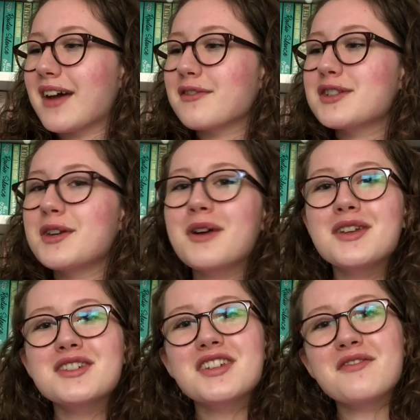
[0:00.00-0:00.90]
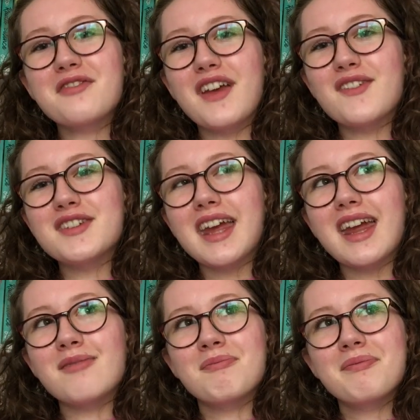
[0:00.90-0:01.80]
out of
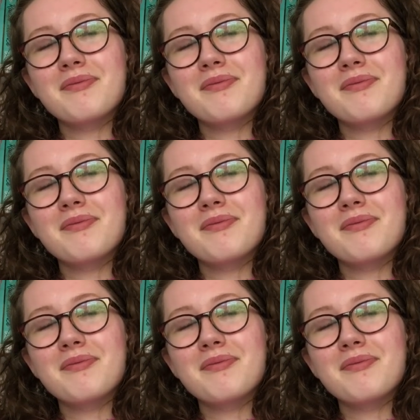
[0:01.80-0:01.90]
250.